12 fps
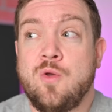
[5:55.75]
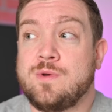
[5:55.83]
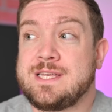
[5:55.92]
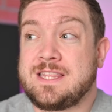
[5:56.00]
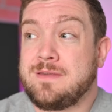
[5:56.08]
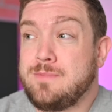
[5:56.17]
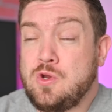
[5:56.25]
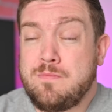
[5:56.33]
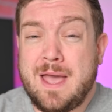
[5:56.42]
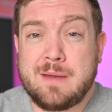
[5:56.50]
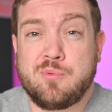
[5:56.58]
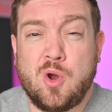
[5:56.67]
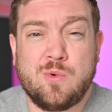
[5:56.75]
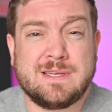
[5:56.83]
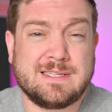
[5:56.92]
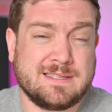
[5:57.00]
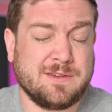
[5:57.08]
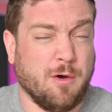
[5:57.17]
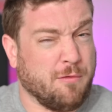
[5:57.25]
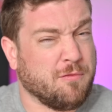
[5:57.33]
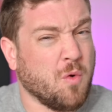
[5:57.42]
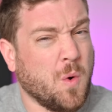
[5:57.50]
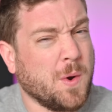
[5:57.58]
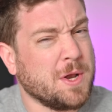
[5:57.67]
was that the new Mac Pro is
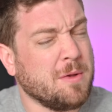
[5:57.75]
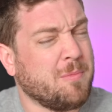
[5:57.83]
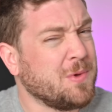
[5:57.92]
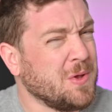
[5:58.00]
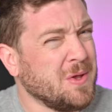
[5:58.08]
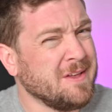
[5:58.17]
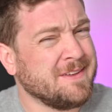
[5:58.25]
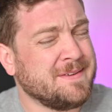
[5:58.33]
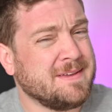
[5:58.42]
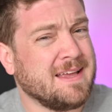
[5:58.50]
affordable?